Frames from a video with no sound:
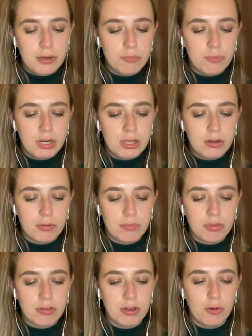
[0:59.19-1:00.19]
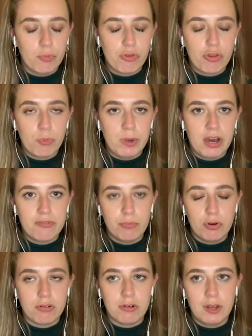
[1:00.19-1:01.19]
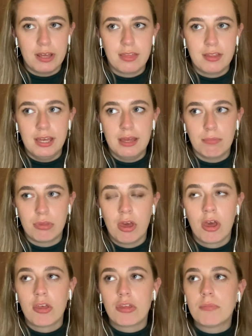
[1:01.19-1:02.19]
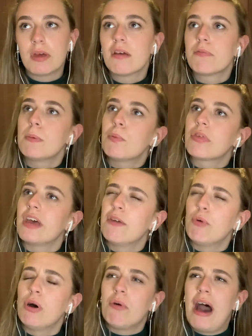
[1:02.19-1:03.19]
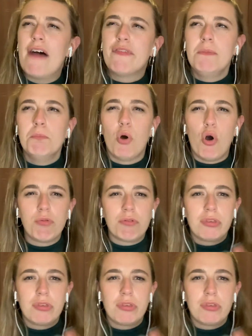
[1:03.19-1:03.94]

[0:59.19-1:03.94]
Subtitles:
when it comes to should we have more or less teams, sometimes people say, well, having more of